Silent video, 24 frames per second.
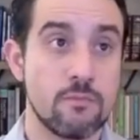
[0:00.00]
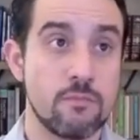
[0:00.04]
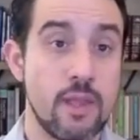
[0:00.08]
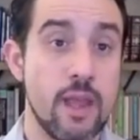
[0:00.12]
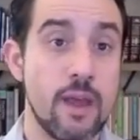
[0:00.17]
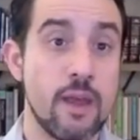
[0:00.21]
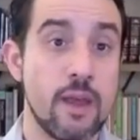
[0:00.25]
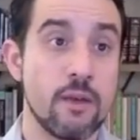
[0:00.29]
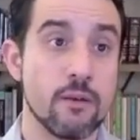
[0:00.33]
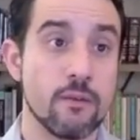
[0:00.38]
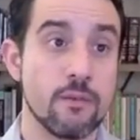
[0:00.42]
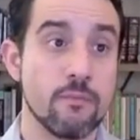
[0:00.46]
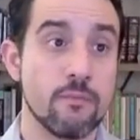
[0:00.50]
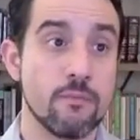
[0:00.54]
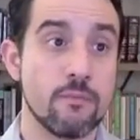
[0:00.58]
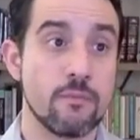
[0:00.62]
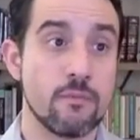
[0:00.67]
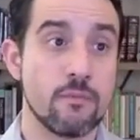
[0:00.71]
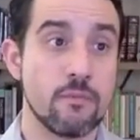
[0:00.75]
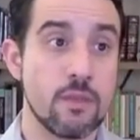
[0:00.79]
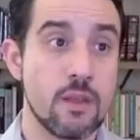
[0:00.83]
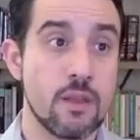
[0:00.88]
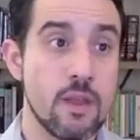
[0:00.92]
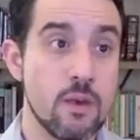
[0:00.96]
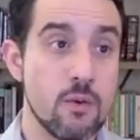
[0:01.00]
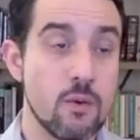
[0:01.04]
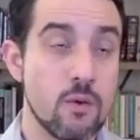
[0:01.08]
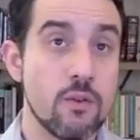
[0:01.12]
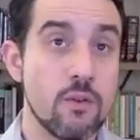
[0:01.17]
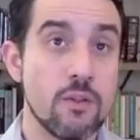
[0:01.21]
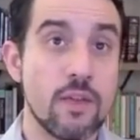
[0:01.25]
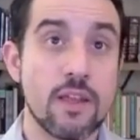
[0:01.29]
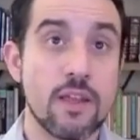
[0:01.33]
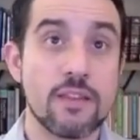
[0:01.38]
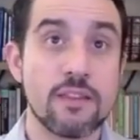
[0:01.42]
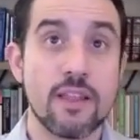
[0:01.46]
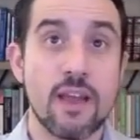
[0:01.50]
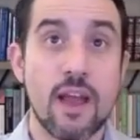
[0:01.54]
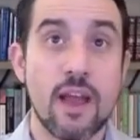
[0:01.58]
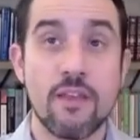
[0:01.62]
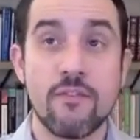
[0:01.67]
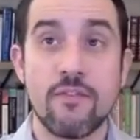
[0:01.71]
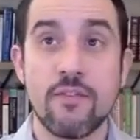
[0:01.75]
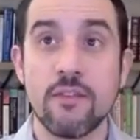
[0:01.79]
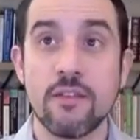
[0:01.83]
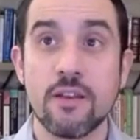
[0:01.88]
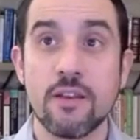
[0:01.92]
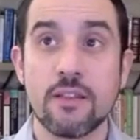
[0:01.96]
Yeah. Well, I
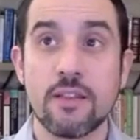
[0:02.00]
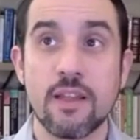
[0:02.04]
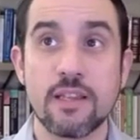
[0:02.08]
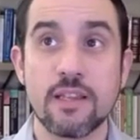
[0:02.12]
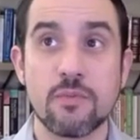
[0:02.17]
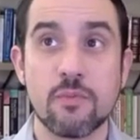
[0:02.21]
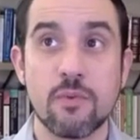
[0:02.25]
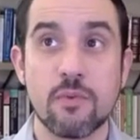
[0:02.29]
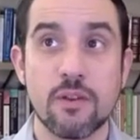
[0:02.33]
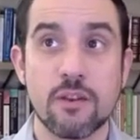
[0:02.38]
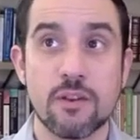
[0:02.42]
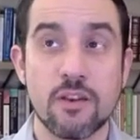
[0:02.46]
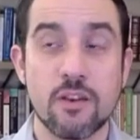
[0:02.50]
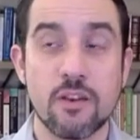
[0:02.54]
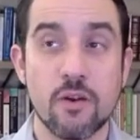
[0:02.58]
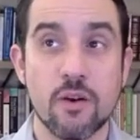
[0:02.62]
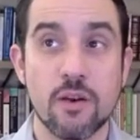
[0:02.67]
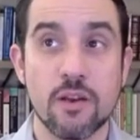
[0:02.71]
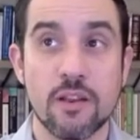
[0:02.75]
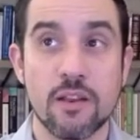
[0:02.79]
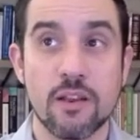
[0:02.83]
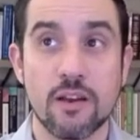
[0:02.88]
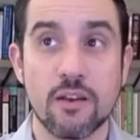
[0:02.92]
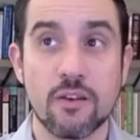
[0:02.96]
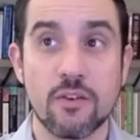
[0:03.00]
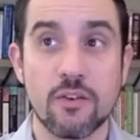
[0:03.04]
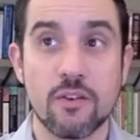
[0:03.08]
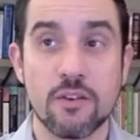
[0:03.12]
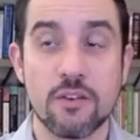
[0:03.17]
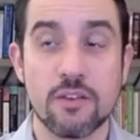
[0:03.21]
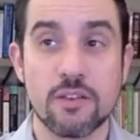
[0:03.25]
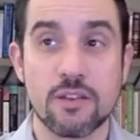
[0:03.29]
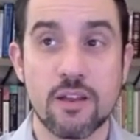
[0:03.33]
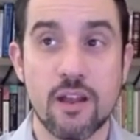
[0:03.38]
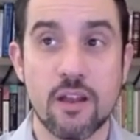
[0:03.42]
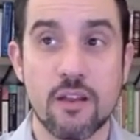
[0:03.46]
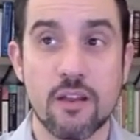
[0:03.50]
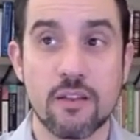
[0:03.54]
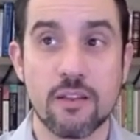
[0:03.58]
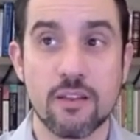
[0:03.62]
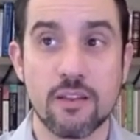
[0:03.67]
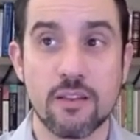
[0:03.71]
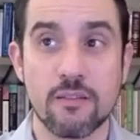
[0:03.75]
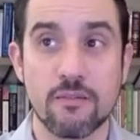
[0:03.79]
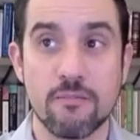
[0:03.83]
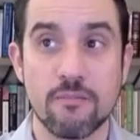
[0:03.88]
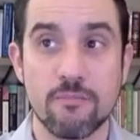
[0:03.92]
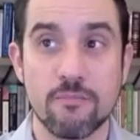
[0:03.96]
feel like that's what, a good
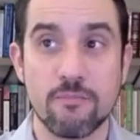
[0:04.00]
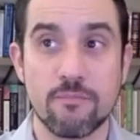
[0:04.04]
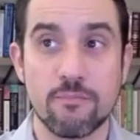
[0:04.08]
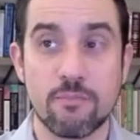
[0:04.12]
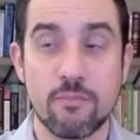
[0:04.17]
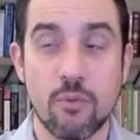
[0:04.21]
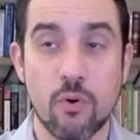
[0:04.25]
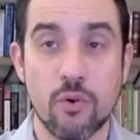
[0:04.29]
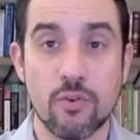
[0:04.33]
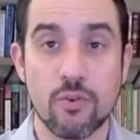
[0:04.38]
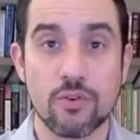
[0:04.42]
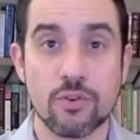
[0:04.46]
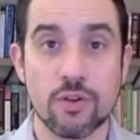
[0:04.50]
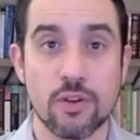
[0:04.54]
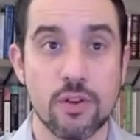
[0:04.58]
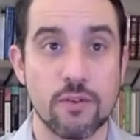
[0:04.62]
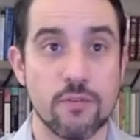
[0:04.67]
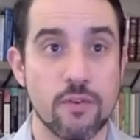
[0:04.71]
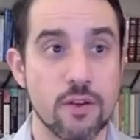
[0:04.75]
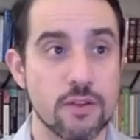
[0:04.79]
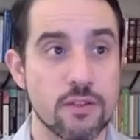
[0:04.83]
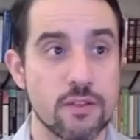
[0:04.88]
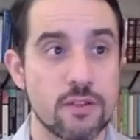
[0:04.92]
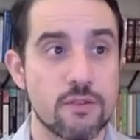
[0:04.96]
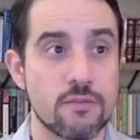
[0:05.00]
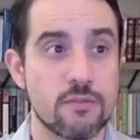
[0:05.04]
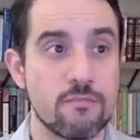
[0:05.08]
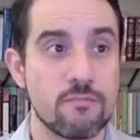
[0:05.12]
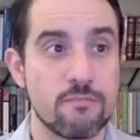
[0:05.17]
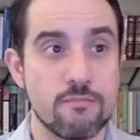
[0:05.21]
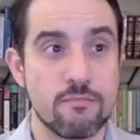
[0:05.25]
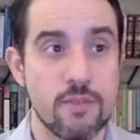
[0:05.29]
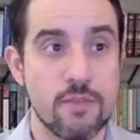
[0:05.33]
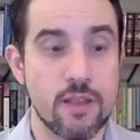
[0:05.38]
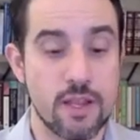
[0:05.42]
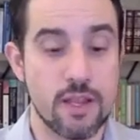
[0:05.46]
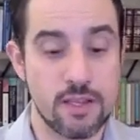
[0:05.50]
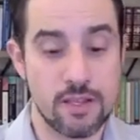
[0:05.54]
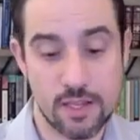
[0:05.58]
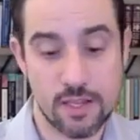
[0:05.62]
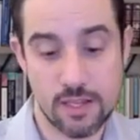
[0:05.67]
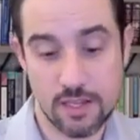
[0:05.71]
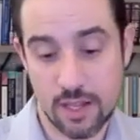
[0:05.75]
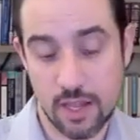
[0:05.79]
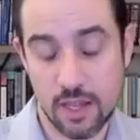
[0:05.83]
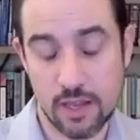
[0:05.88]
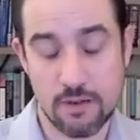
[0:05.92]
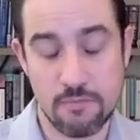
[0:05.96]
solid portion of us
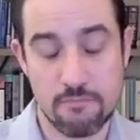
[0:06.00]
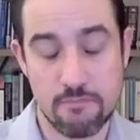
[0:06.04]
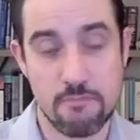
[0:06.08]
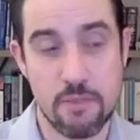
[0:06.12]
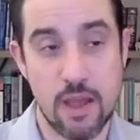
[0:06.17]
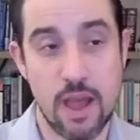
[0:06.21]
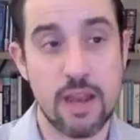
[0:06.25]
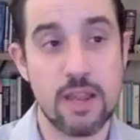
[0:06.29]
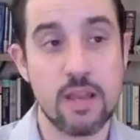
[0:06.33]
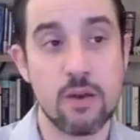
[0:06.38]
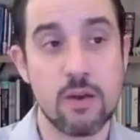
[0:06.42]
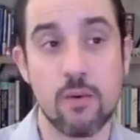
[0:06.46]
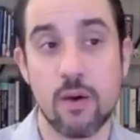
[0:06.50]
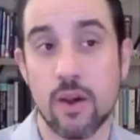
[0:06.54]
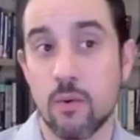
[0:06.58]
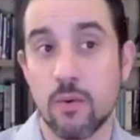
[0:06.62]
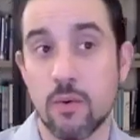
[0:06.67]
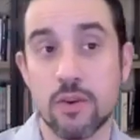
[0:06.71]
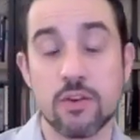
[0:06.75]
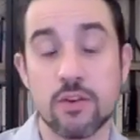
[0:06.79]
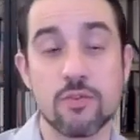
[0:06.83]
exist on anyway.